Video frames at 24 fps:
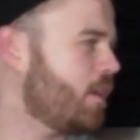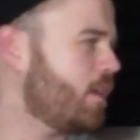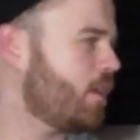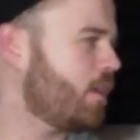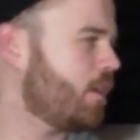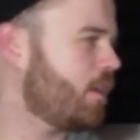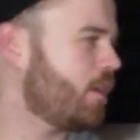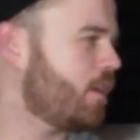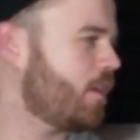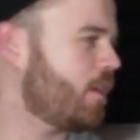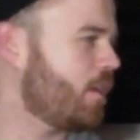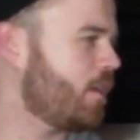
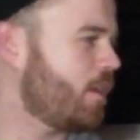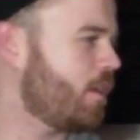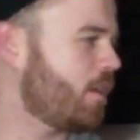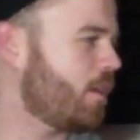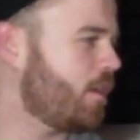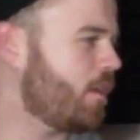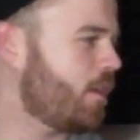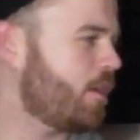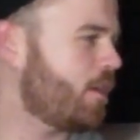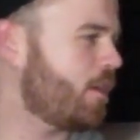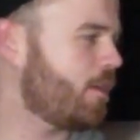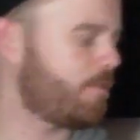
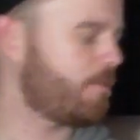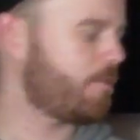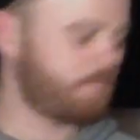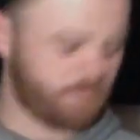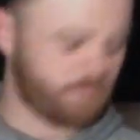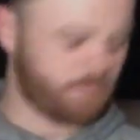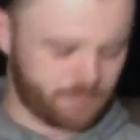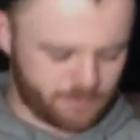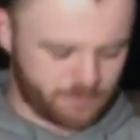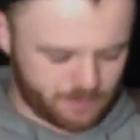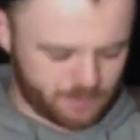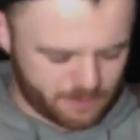
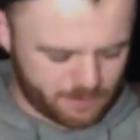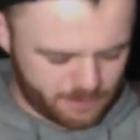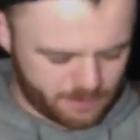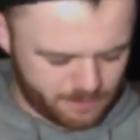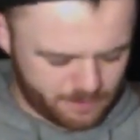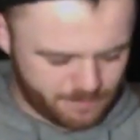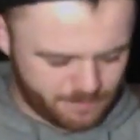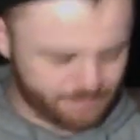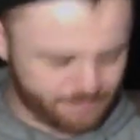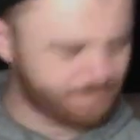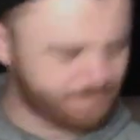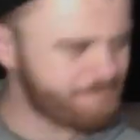
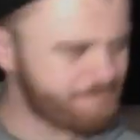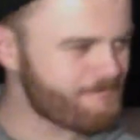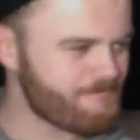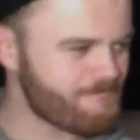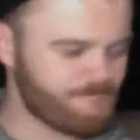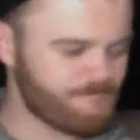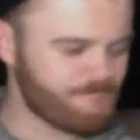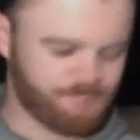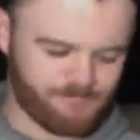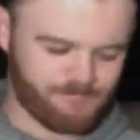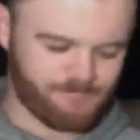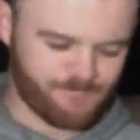
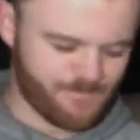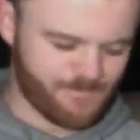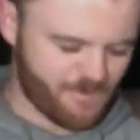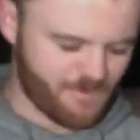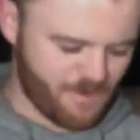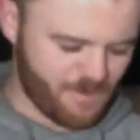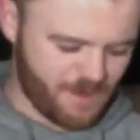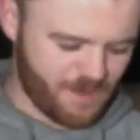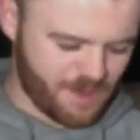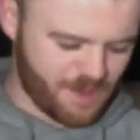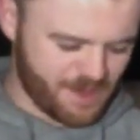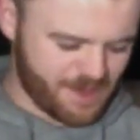
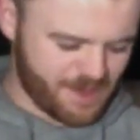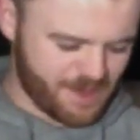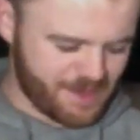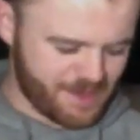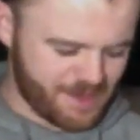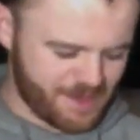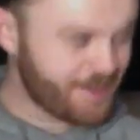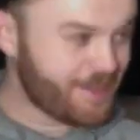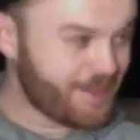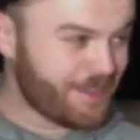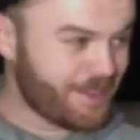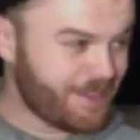
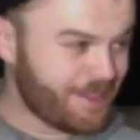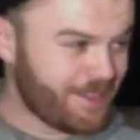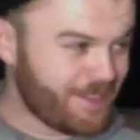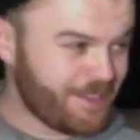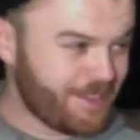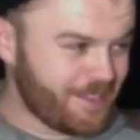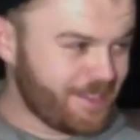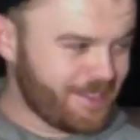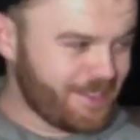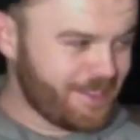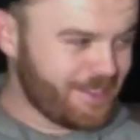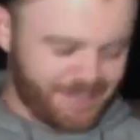
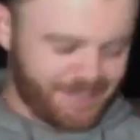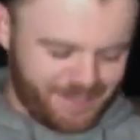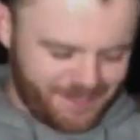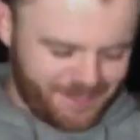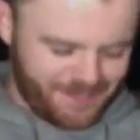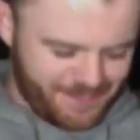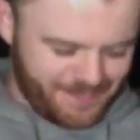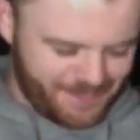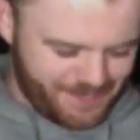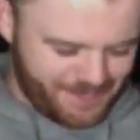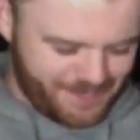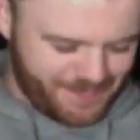
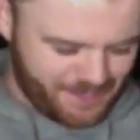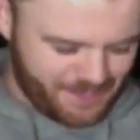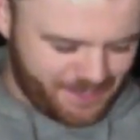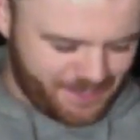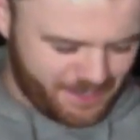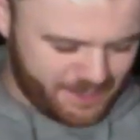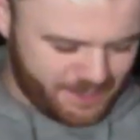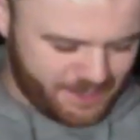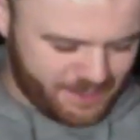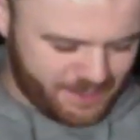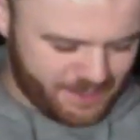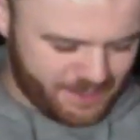
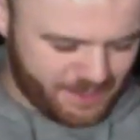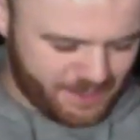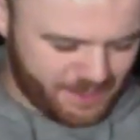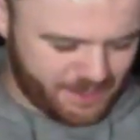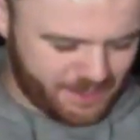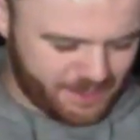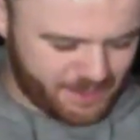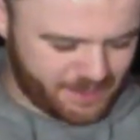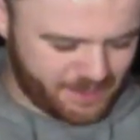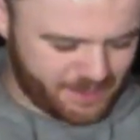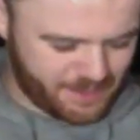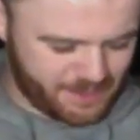
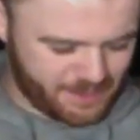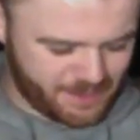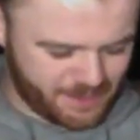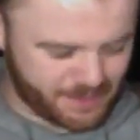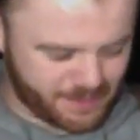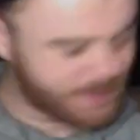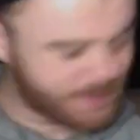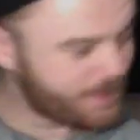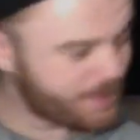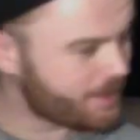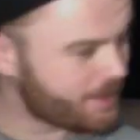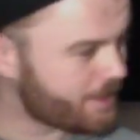
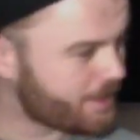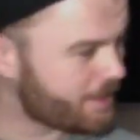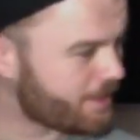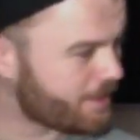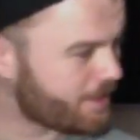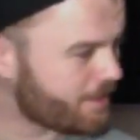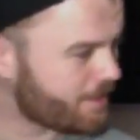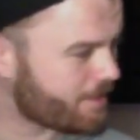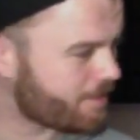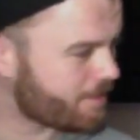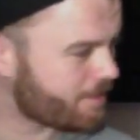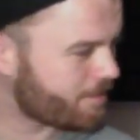
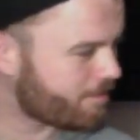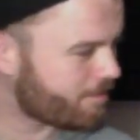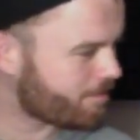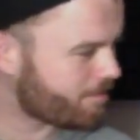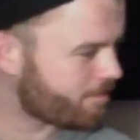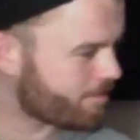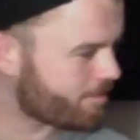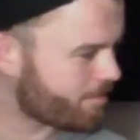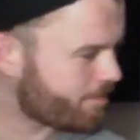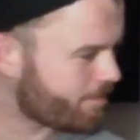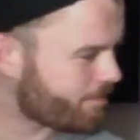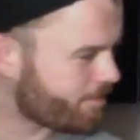
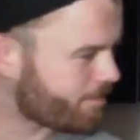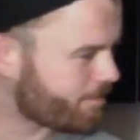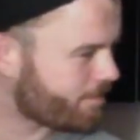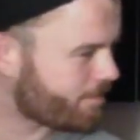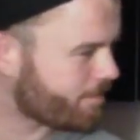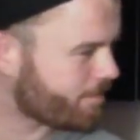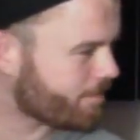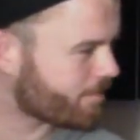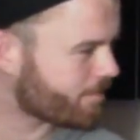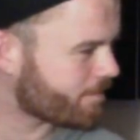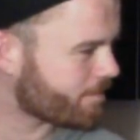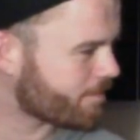
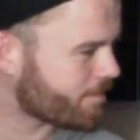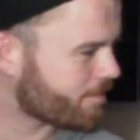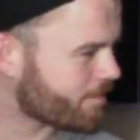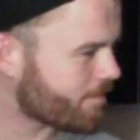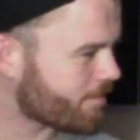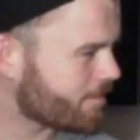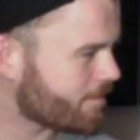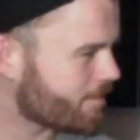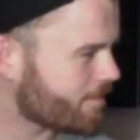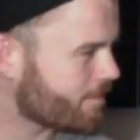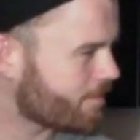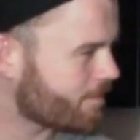[no speech]